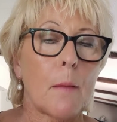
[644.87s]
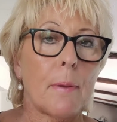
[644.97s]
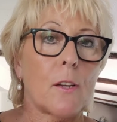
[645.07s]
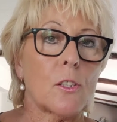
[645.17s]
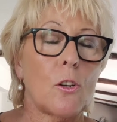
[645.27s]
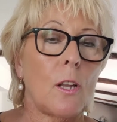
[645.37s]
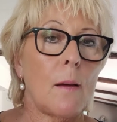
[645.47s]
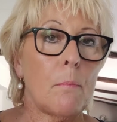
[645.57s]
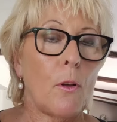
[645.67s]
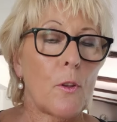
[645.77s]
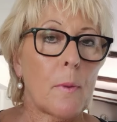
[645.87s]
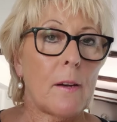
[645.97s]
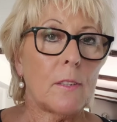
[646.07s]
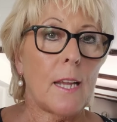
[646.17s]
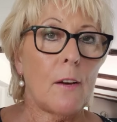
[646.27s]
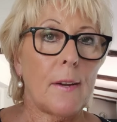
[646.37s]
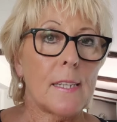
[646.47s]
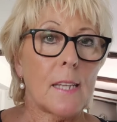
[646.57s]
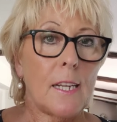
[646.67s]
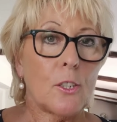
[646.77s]
Because all I'm bothered about now
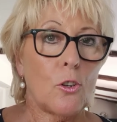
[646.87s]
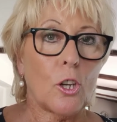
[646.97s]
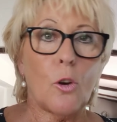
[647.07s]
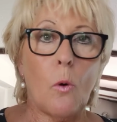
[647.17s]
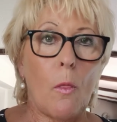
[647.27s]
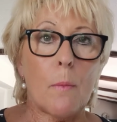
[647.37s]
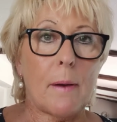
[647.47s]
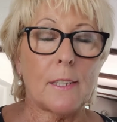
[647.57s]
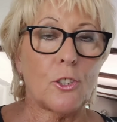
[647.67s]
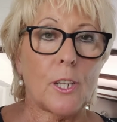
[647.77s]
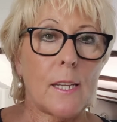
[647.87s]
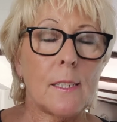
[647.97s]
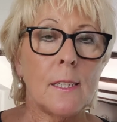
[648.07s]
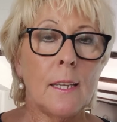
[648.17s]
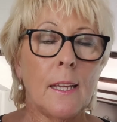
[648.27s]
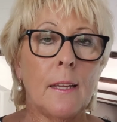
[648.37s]
is I don't care what the badge is.